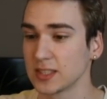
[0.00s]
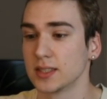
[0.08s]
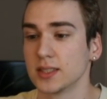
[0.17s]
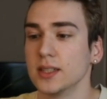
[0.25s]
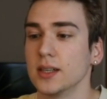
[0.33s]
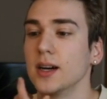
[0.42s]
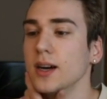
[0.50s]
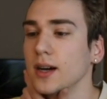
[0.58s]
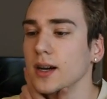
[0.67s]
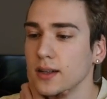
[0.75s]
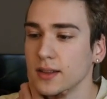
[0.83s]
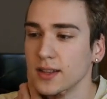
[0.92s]

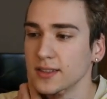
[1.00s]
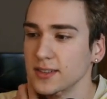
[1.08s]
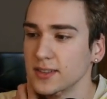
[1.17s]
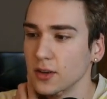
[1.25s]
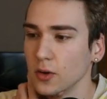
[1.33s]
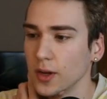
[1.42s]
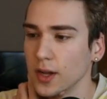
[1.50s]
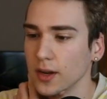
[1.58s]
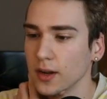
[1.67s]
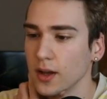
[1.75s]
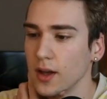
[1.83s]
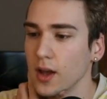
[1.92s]
Ugh, this is
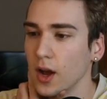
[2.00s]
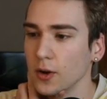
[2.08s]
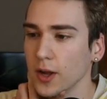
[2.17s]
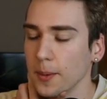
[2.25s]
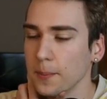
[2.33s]
annoying. Okay.